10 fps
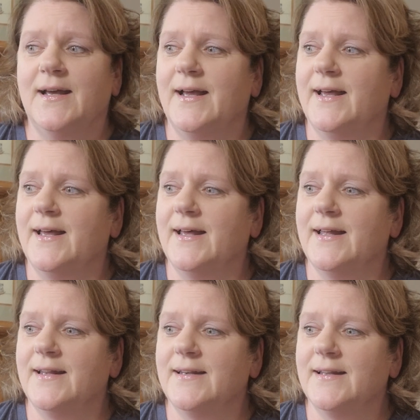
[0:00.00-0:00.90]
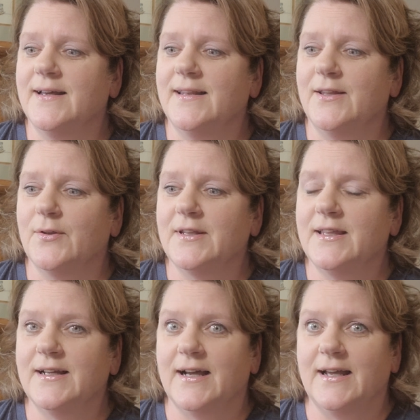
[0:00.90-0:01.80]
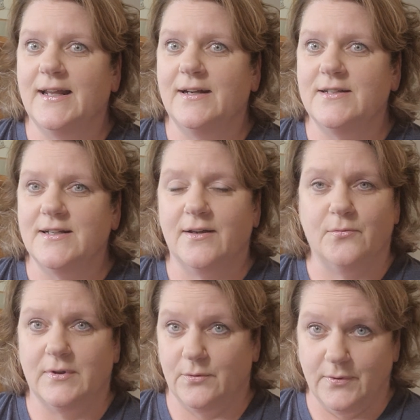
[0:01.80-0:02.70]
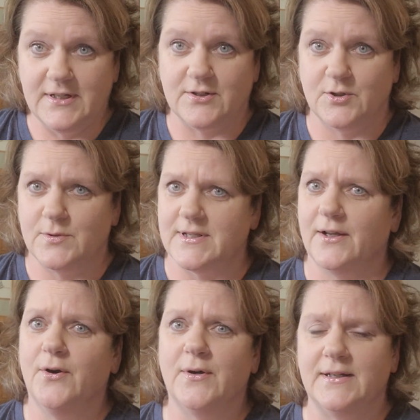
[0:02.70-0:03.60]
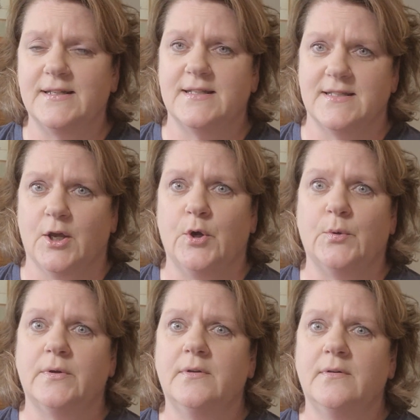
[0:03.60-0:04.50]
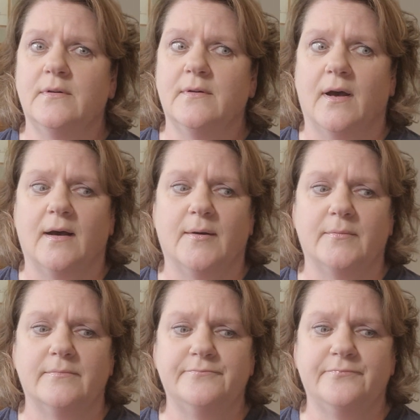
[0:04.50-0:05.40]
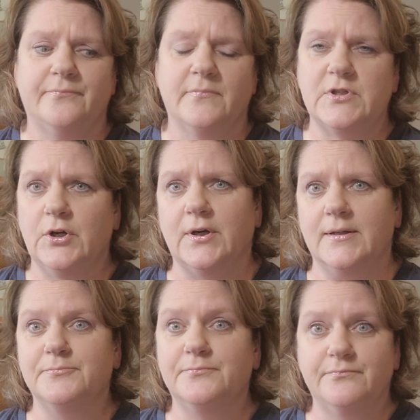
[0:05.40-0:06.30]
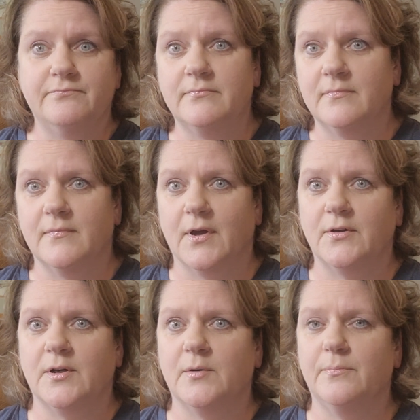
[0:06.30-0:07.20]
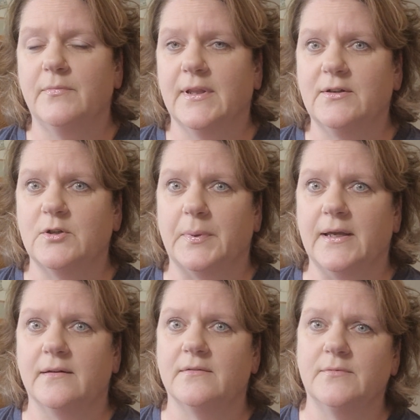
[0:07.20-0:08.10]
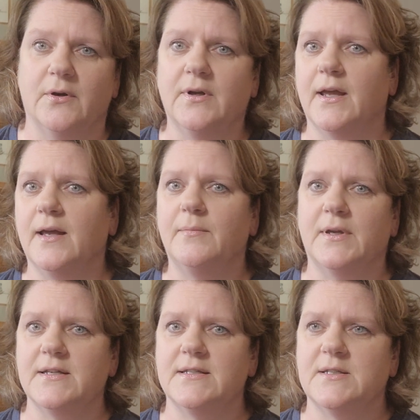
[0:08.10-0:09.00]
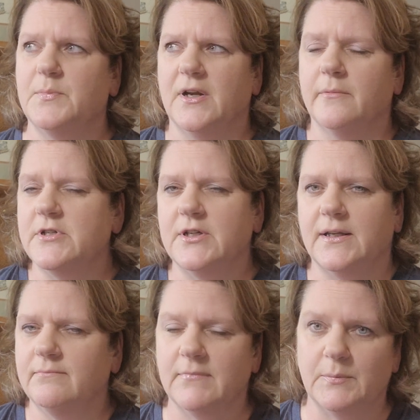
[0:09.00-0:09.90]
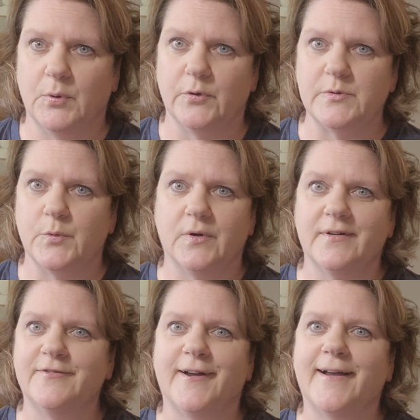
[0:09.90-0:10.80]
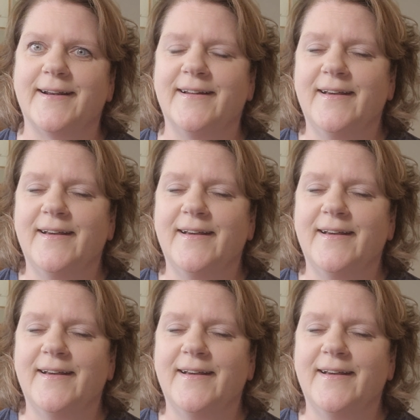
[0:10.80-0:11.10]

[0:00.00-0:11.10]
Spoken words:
And the only thing I had done with the research was like, oh, it needs its own circuit on your electric panel. Okay, because it's a bigger machine, it pulls more, fine.